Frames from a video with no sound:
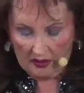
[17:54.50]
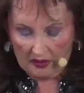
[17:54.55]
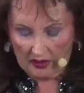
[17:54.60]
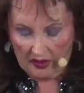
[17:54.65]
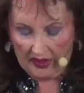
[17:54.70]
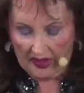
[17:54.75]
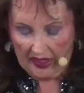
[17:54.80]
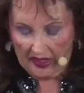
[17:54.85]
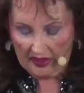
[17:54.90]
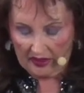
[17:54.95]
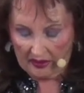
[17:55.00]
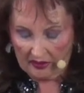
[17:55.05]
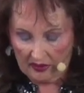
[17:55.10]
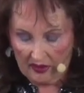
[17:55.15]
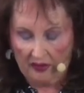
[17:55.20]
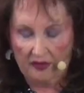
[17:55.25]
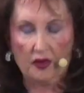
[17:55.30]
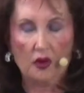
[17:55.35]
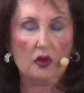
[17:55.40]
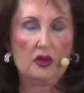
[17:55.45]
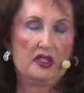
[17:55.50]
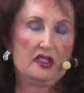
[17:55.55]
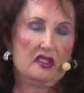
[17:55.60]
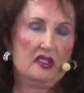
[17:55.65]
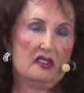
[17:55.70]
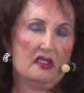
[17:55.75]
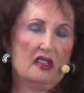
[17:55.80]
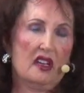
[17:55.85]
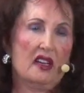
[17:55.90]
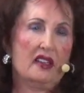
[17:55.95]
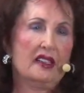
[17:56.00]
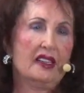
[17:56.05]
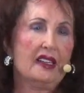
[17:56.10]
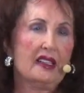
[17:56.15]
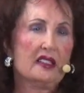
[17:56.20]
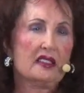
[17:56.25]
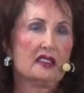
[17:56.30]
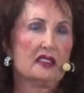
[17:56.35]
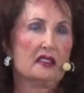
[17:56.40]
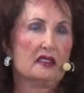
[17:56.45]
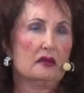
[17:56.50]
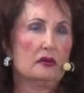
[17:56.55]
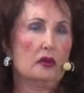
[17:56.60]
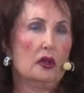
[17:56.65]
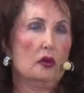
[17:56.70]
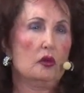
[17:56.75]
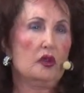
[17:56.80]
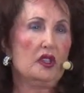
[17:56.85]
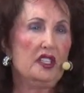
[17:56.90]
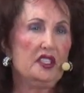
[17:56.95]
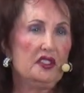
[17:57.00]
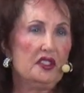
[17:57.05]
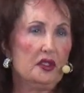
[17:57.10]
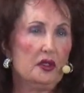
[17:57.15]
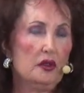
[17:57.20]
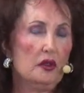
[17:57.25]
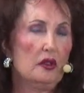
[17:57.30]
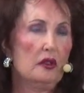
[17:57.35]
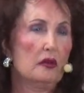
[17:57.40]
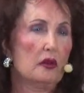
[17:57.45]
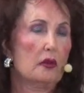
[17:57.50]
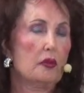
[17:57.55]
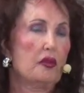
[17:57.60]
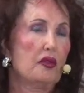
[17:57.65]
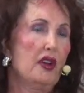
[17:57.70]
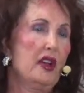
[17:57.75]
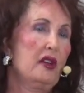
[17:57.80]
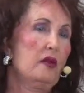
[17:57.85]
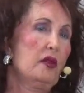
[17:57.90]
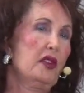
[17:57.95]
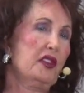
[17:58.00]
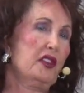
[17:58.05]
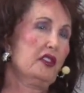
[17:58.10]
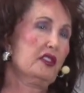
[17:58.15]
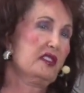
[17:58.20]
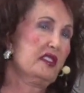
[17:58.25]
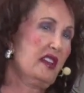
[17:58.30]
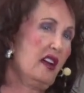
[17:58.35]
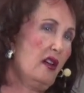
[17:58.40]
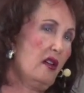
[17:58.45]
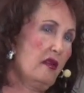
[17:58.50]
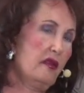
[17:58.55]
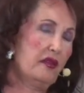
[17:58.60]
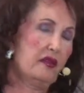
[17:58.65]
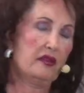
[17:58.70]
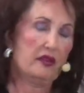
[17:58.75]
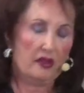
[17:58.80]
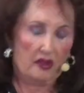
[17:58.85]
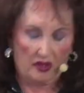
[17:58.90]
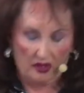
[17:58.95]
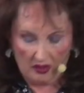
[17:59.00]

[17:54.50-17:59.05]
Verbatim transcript: Again, the focus is on us, what we do. We're praying with ourselves.